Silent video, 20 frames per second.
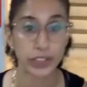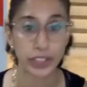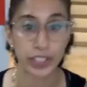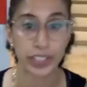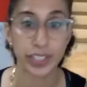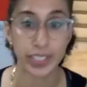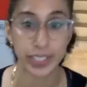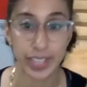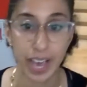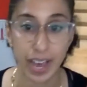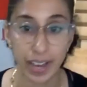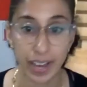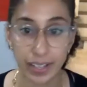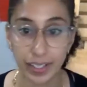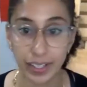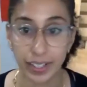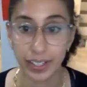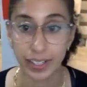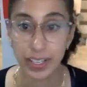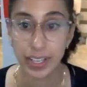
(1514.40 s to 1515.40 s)
to the side
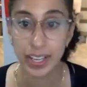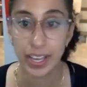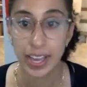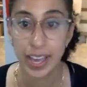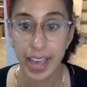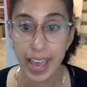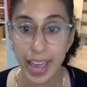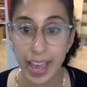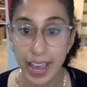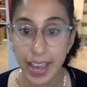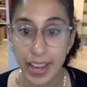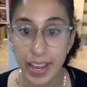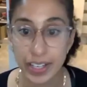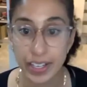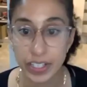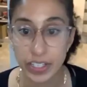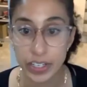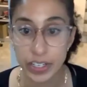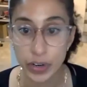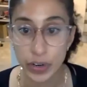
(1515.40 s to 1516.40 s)

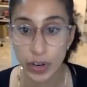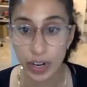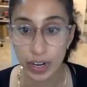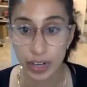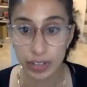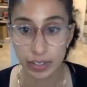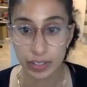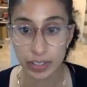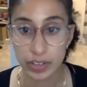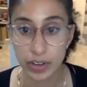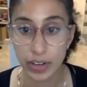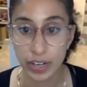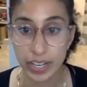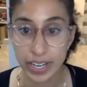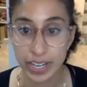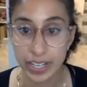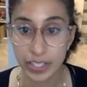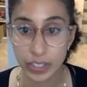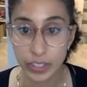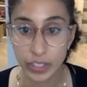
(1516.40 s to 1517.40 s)
and your, your
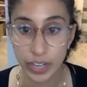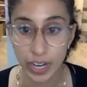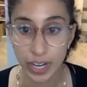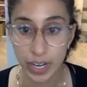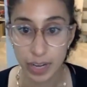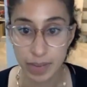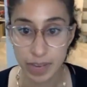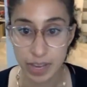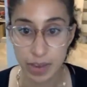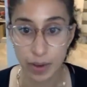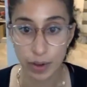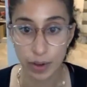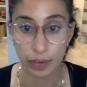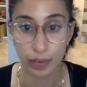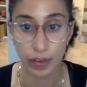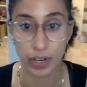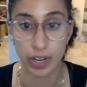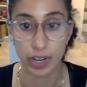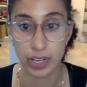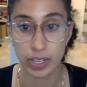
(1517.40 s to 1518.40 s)
knees are trying to be
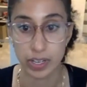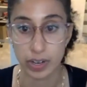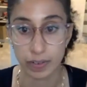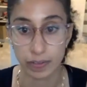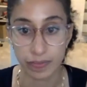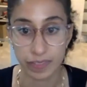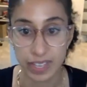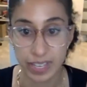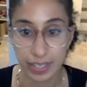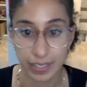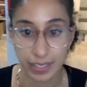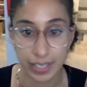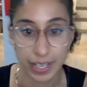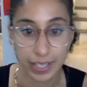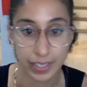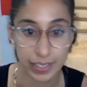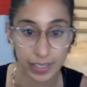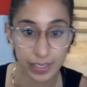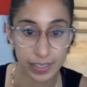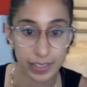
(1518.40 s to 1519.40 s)
over your feet.
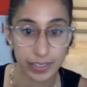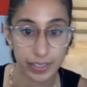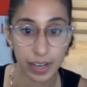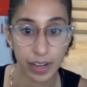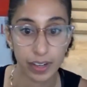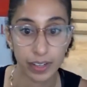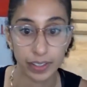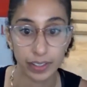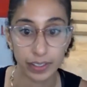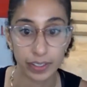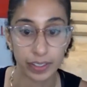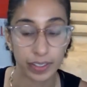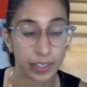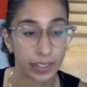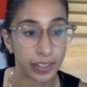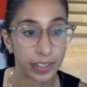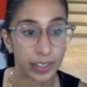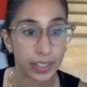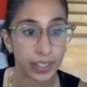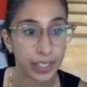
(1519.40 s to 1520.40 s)
Nice, Don.
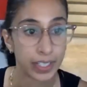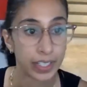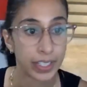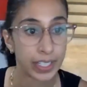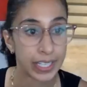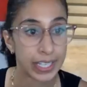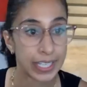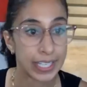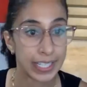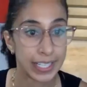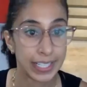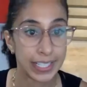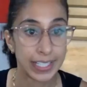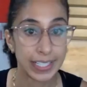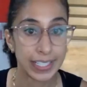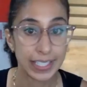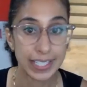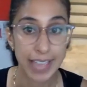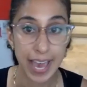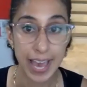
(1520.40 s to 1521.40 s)

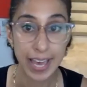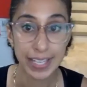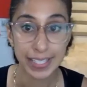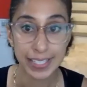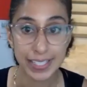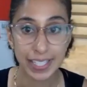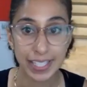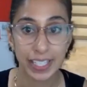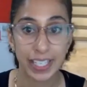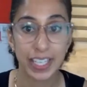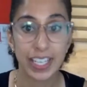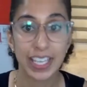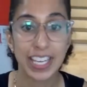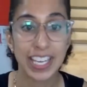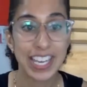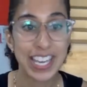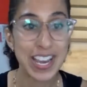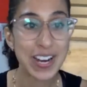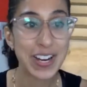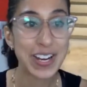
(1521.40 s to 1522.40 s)
Yes,
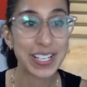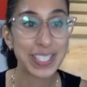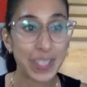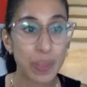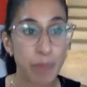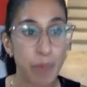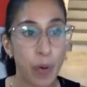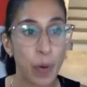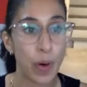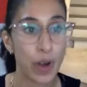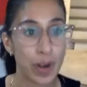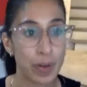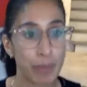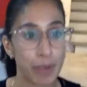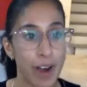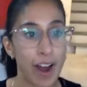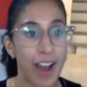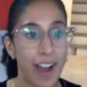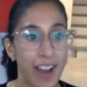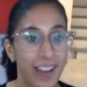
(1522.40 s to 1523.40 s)
here is the port de
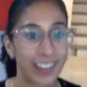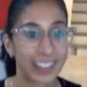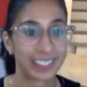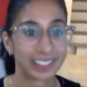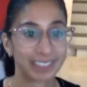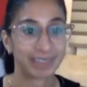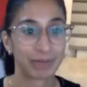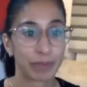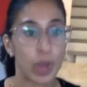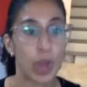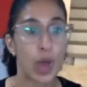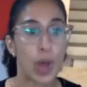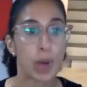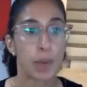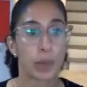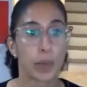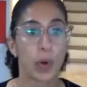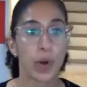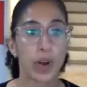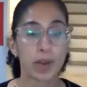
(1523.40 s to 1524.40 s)
bras.
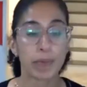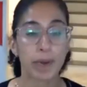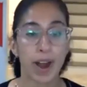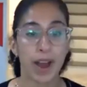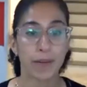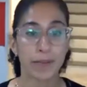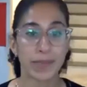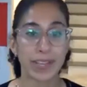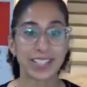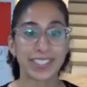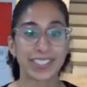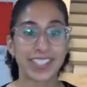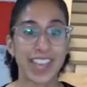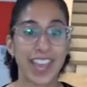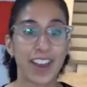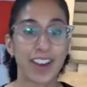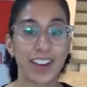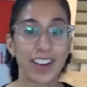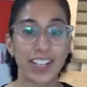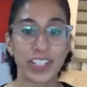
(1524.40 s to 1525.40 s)
Port de bras means
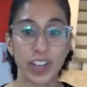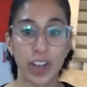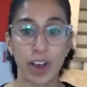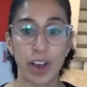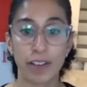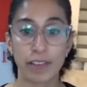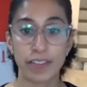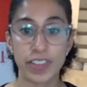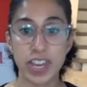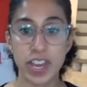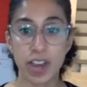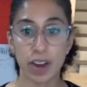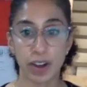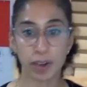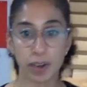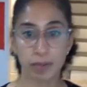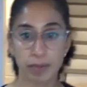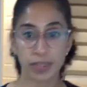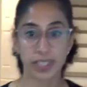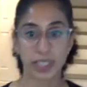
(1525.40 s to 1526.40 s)
carriage of the
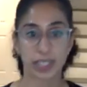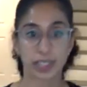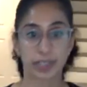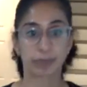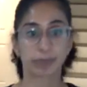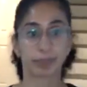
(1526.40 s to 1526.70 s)
arms.